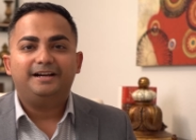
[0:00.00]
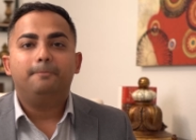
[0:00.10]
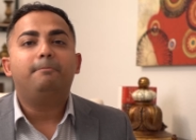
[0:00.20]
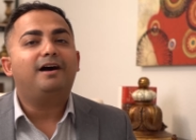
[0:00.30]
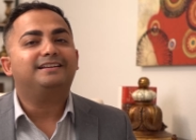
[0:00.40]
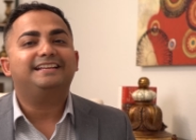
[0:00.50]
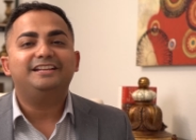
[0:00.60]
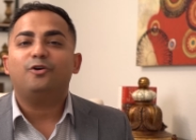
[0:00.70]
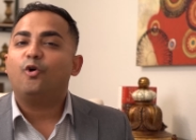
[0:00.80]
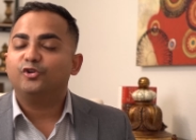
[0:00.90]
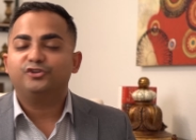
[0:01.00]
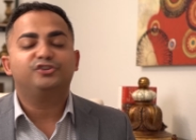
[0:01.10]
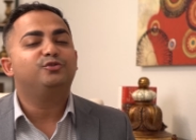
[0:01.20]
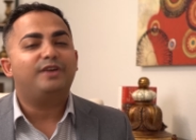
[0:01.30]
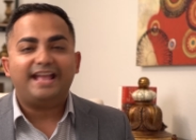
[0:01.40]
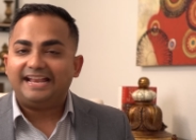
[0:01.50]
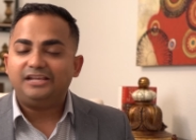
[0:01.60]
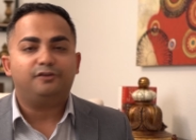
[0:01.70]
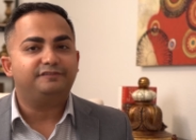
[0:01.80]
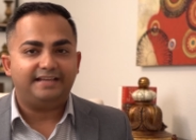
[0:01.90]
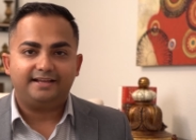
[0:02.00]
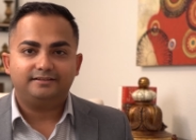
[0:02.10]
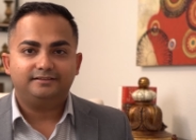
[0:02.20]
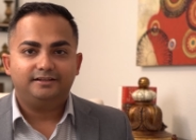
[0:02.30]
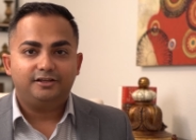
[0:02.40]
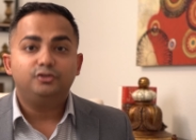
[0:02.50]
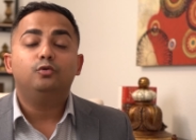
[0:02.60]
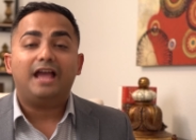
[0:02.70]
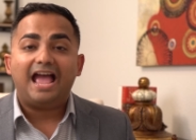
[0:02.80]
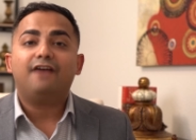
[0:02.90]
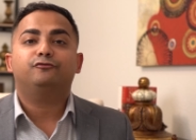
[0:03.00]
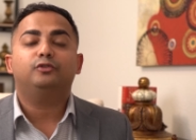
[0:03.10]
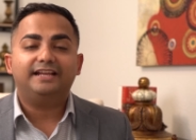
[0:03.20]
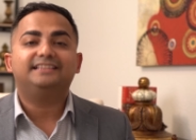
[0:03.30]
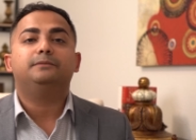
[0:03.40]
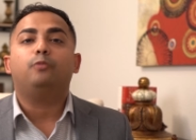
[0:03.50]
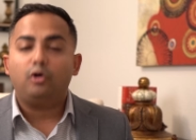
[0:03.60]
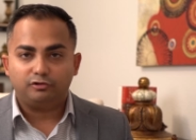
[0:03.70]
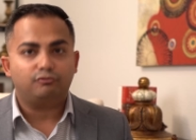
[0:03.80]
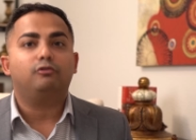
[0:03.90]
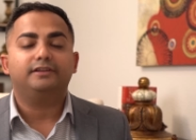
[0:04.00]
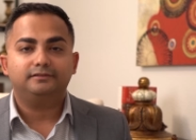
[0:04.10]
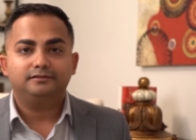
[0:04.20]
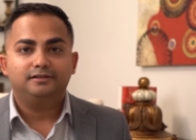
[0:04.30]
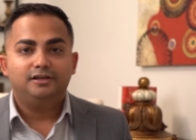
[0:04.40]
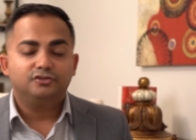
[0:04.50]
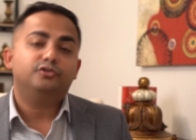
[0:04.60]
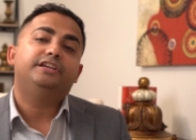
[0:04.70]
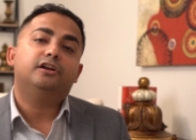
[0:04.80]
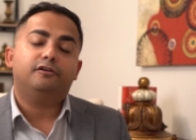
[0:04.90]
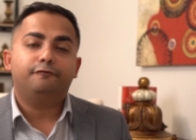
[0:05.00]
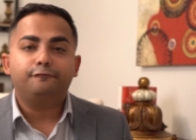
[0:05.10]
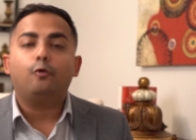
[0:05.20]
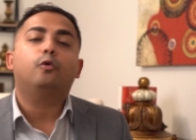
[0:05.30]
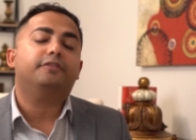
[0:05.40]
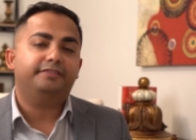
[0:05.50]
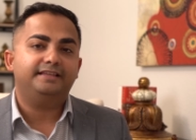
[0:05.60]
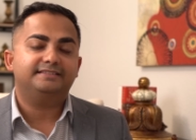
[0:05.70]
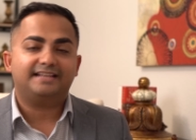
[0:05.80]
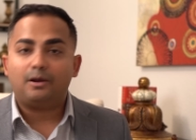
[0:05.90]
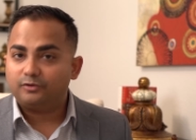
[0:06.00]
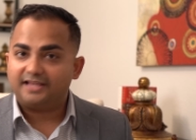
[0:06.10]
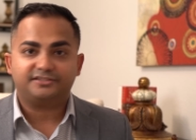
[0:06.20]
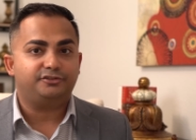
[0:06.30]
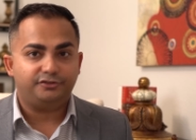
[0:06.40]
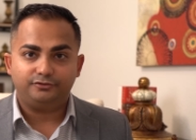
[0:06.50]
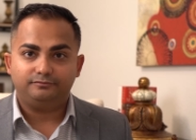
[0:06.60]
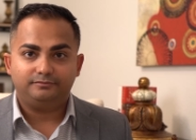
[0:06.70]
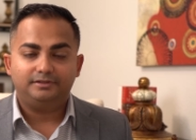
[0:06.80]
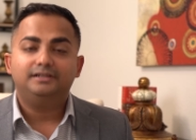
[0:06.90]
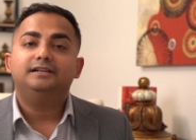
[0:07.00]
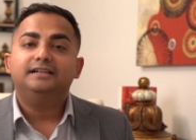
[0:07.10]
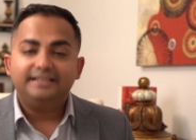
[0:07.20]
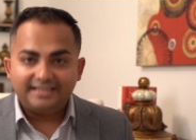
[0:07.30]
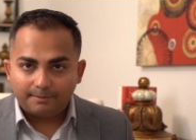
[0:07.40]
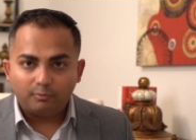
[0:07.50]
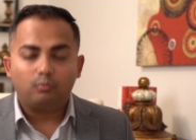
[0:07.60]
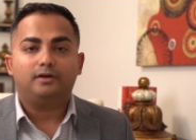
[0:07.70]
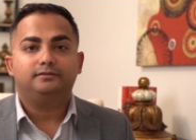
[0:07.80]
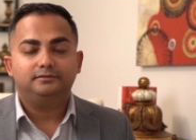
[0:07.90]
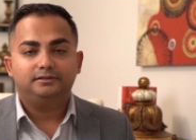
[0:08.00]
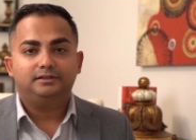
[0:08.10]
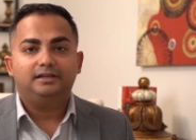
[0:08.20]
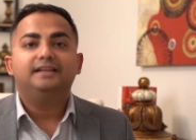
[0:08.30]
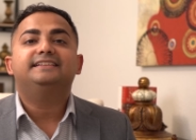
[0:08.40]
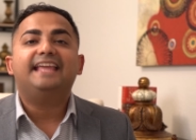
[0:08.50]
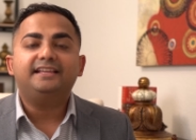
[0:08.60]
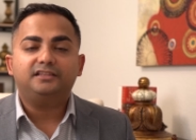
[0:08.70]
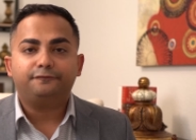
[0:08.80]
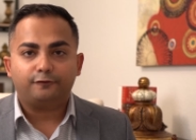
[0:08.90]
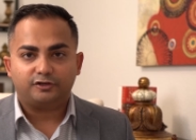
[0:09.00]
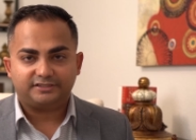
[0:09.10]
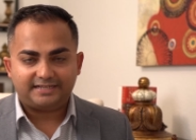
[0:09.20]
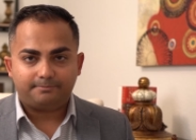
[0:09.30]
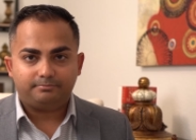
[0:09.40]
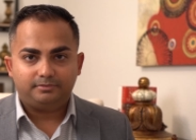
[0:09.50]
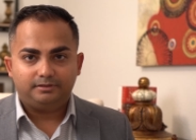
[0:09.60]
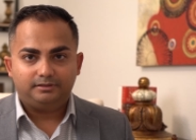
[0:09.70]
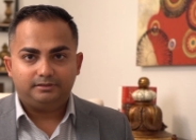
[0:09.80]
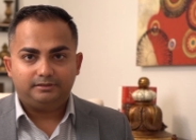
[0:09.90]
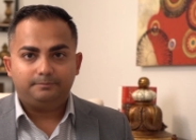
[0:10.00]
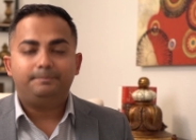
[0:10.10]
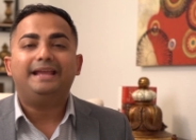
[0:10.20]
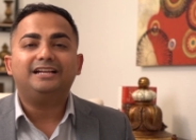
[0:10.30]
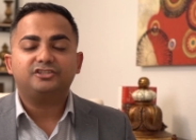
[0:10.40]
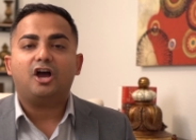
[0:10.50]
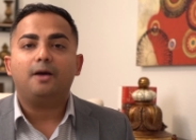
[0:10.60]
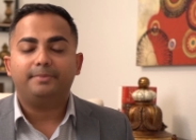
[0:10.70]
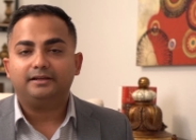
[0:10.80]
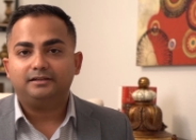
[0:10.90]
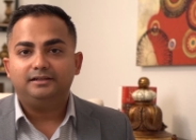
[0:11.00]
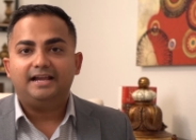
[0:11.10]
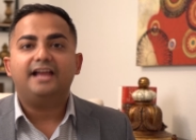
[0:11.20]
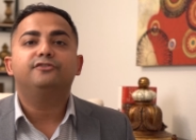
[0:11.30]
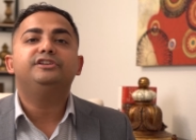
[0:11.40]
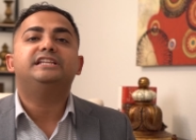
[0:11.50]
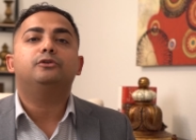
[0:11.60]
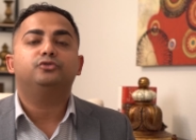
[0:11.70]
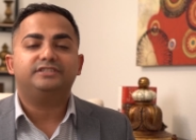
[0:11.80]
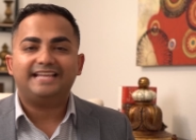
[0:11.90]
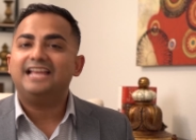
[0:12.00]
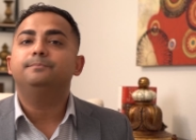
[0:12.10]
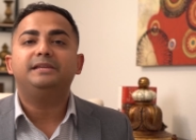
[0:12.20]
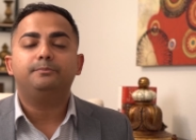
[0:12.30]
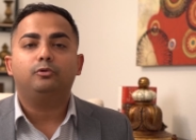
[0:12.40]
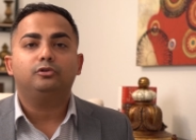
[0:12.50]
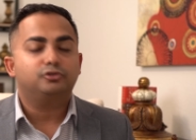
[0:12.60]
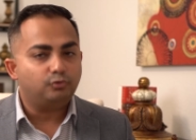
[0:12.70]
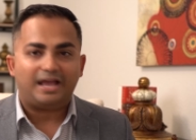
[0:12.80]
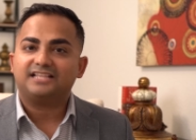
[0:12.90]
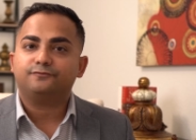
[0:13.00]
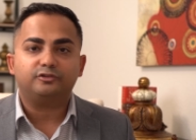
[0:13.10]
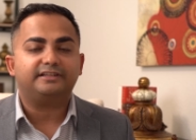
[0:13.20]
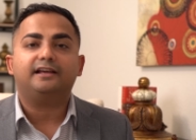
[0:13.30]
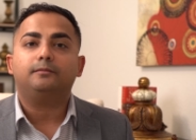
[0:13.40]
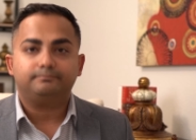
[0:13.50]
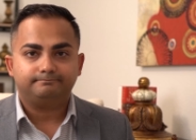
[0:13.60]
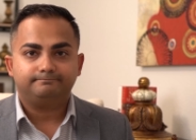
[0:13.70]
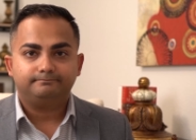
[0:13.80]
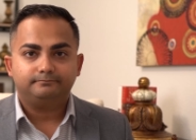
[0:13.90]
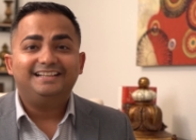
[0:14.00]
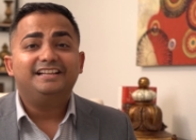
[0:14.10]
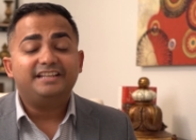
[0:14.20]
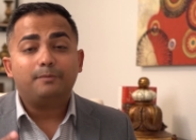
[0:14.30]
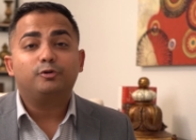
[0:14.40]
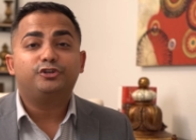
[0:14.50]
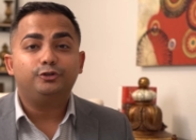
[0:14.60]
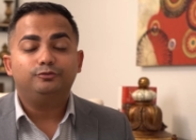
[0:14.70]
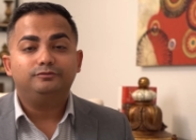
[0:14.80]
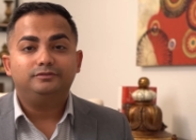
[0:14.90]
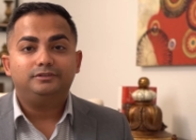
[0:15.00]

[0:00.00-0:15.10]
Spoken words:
But in order to do any of that, you have to get the ball rolling. So here are 4 things that I would ask you to do. Number 1, take the first step, pick a topic, and reach out to 10 people to ask for their help. Number 2,